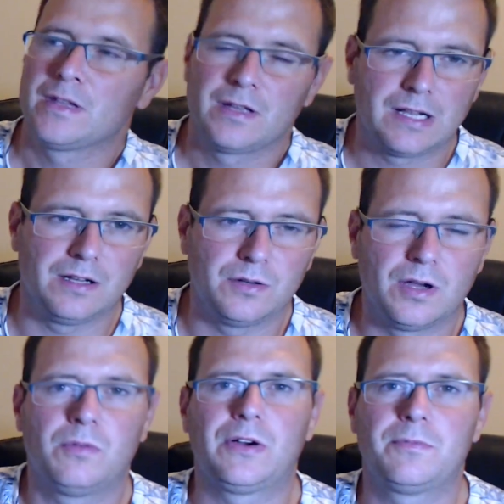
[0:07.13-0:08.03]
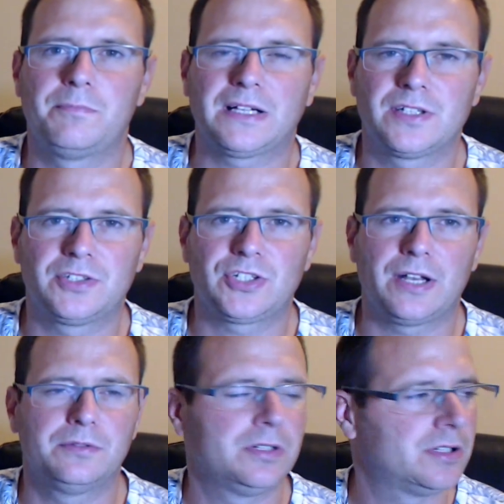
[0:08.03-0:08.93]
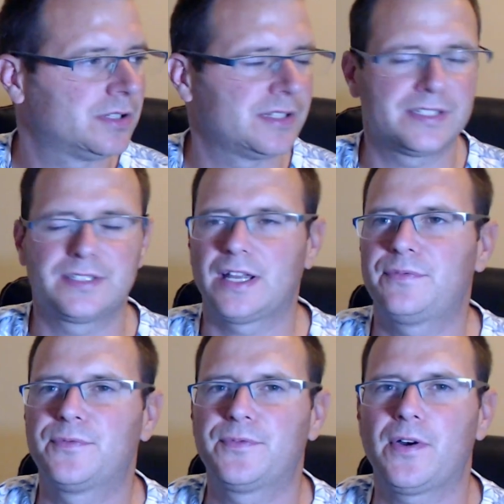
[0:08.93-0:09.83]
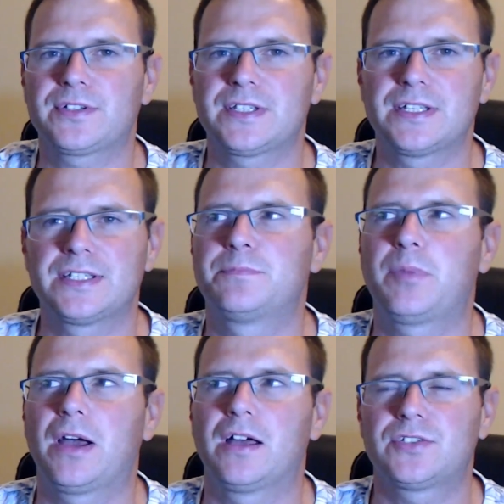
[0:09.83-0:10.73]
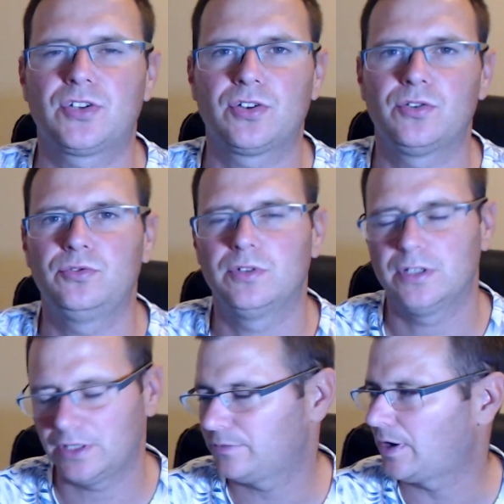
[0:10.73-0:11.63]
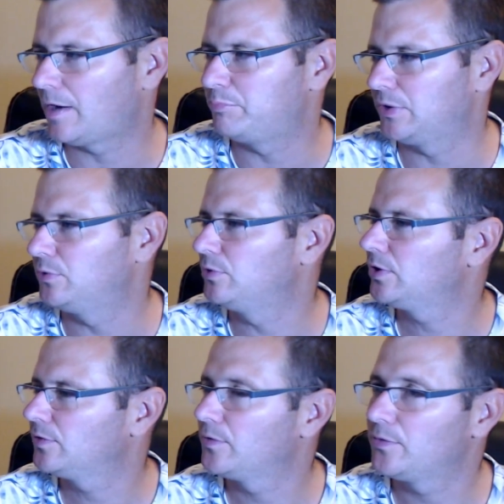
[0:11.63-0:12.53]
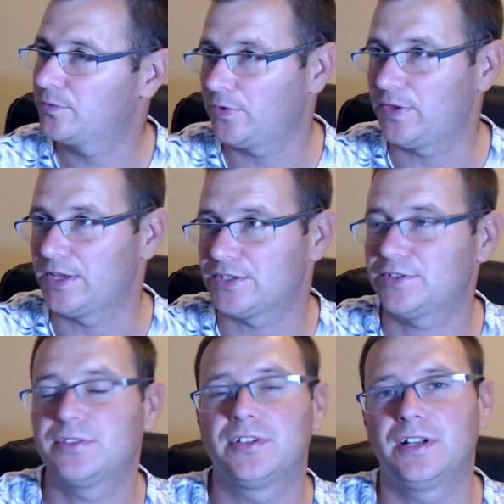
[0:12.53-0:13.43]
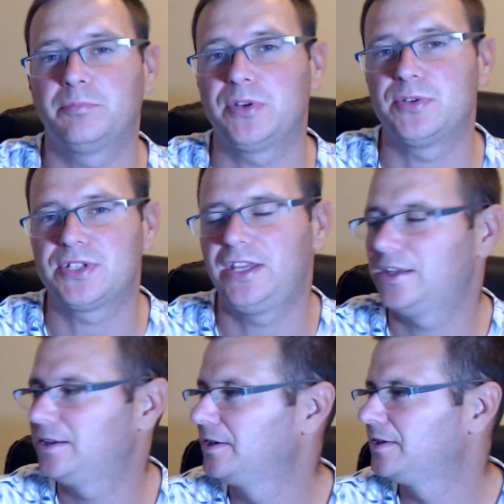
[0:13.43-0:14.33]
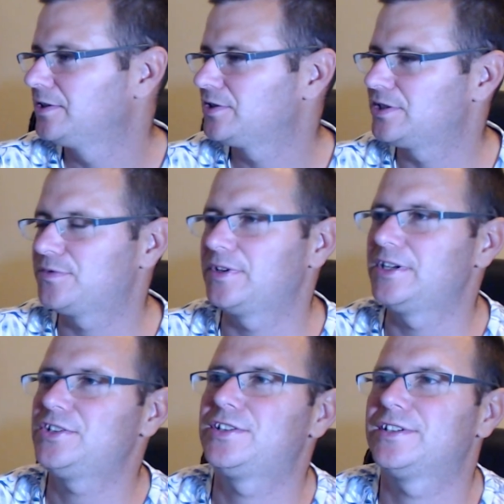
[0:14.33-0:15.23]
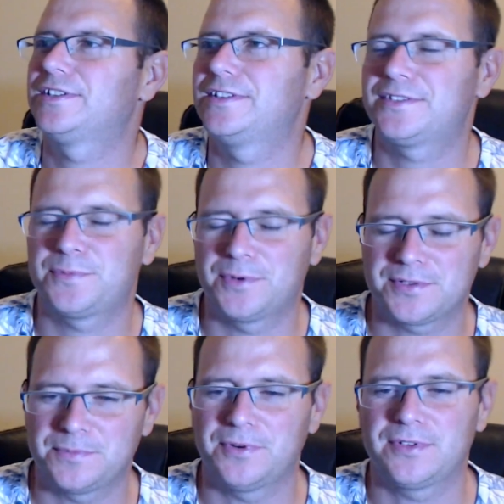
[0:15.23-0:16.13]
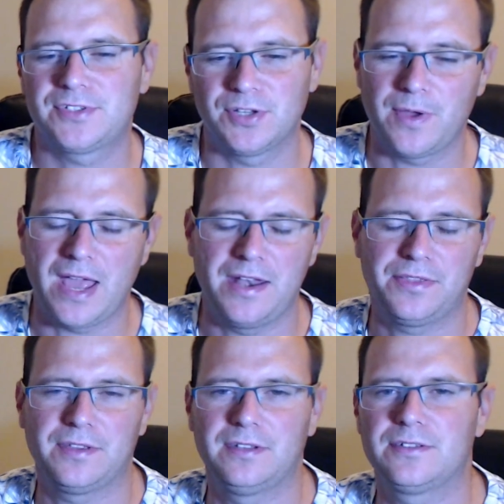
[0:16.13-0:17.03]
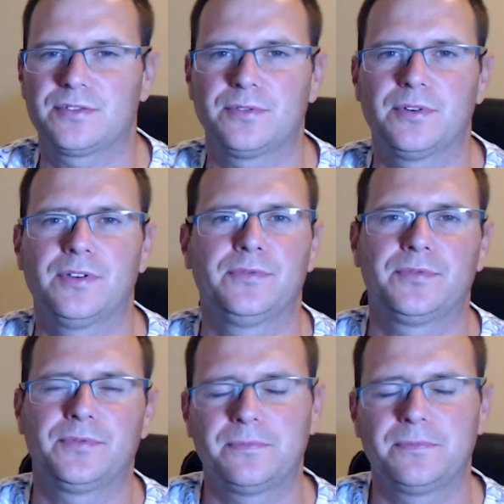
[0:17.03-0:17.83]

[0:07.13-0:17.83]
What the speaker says: Hello, welcome back to the channel. This is Nathan Fox. This is part 2 of our build for this little beauty. She's finished. This was my do anything sort of